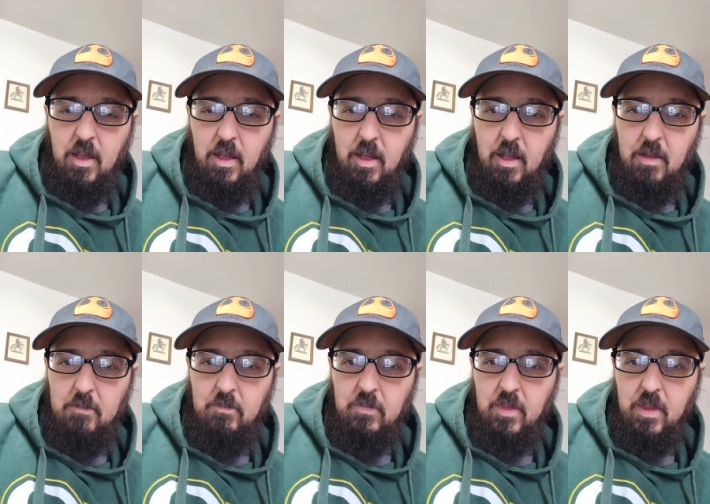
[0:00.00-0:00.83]

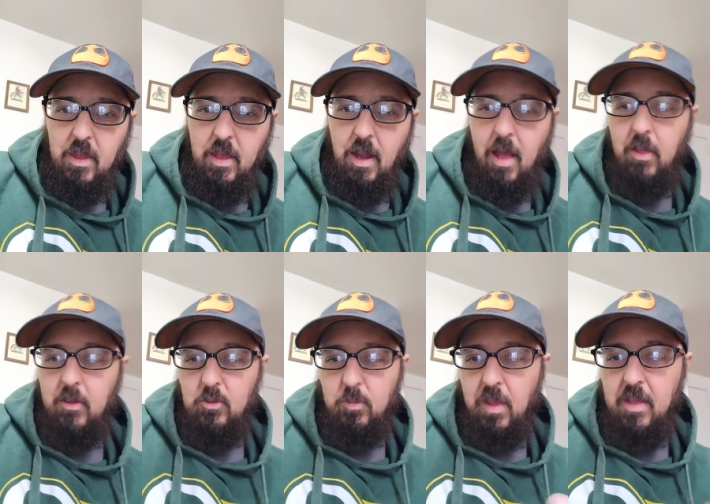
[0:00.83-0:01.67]
Um, and I'll
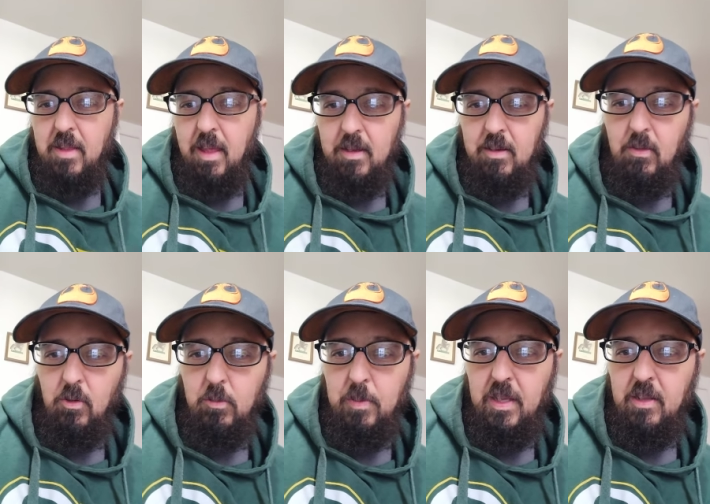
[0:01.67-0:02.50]
explain that a
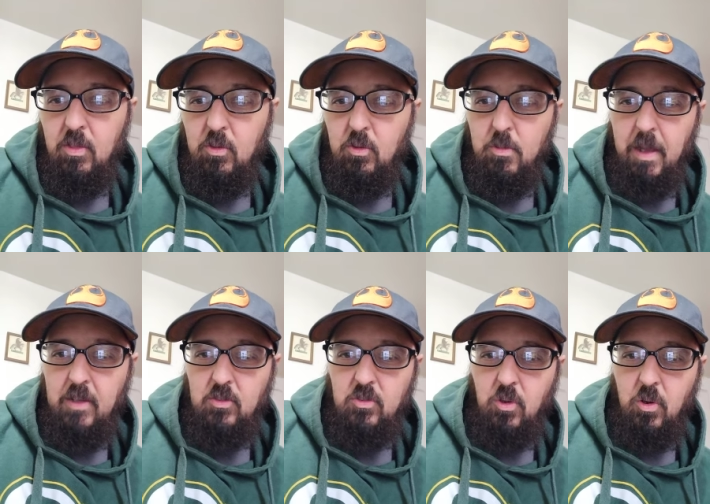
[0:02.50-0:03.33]
little bit through my
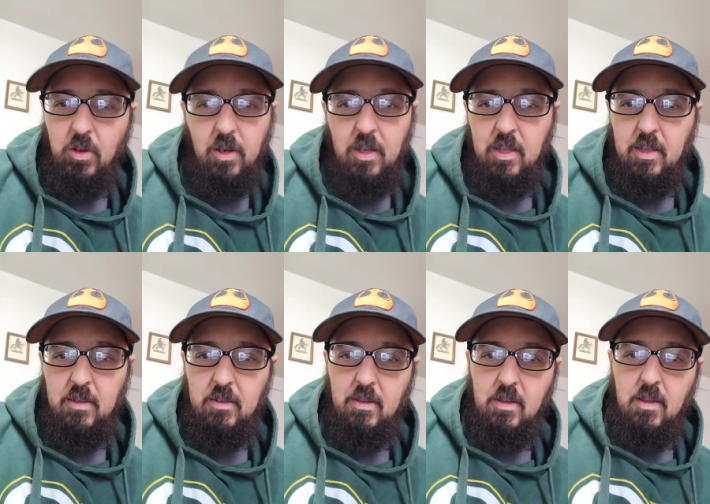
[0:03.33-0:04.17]
story
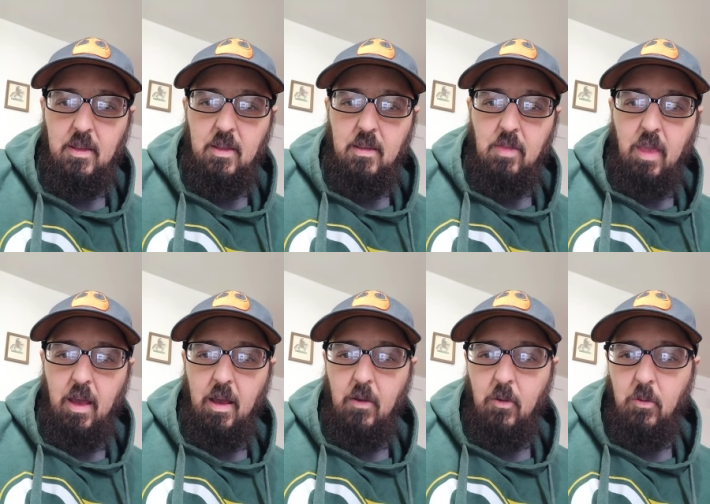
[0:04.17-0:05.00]
and
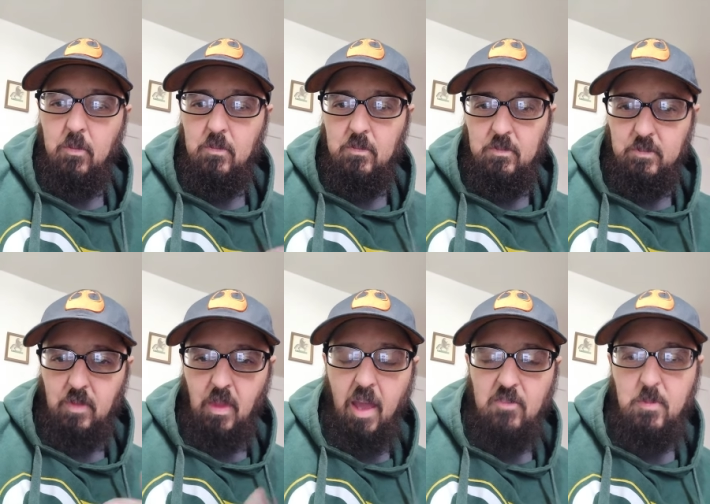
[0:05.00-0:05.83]
how
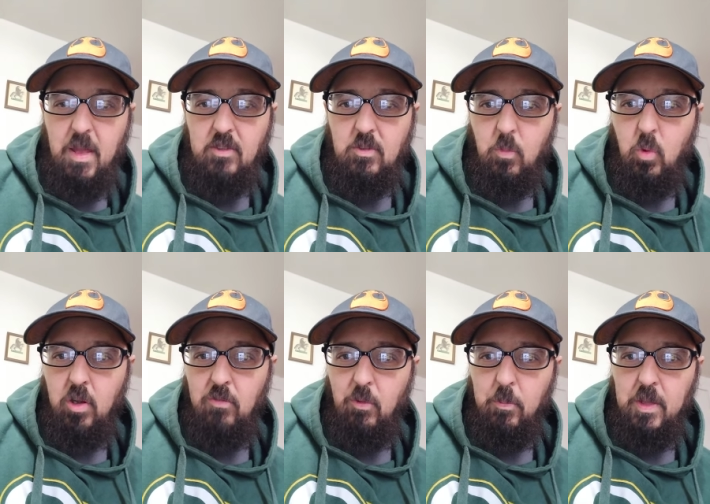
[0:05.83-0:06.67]
I've met some
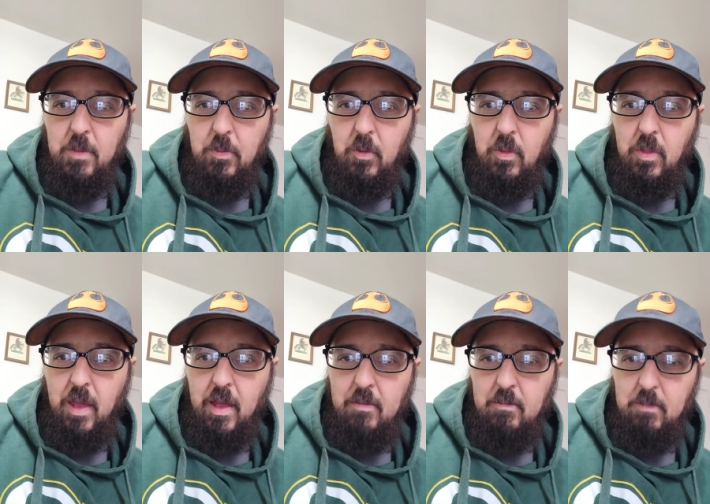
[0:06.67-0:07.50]
wonderful people
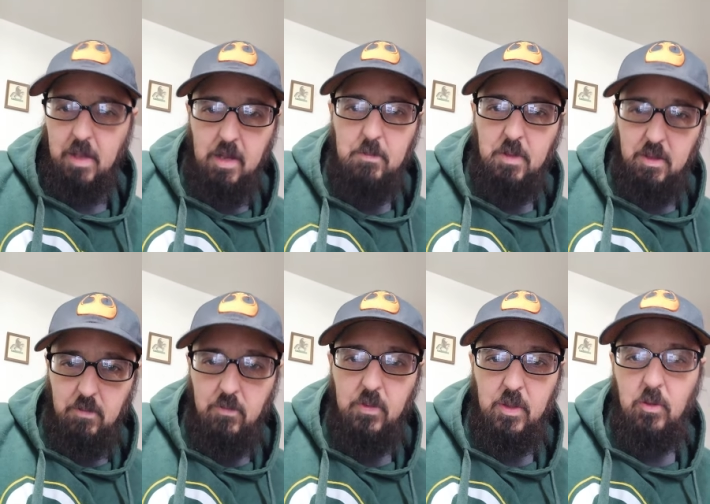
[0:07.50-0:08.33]
that made me
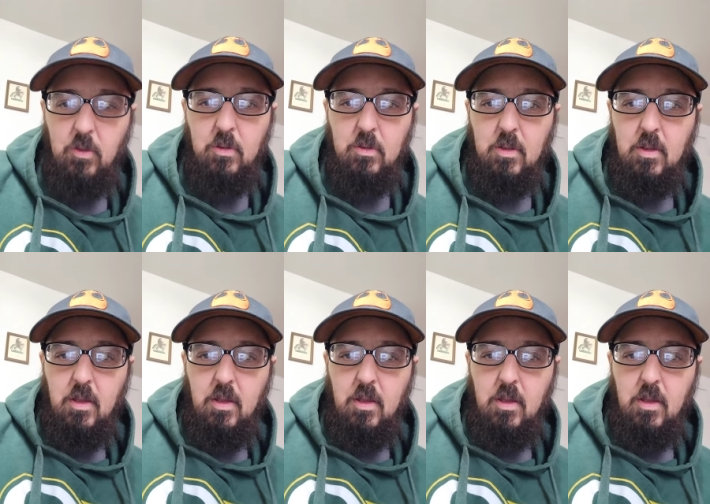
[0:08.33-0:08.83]
feel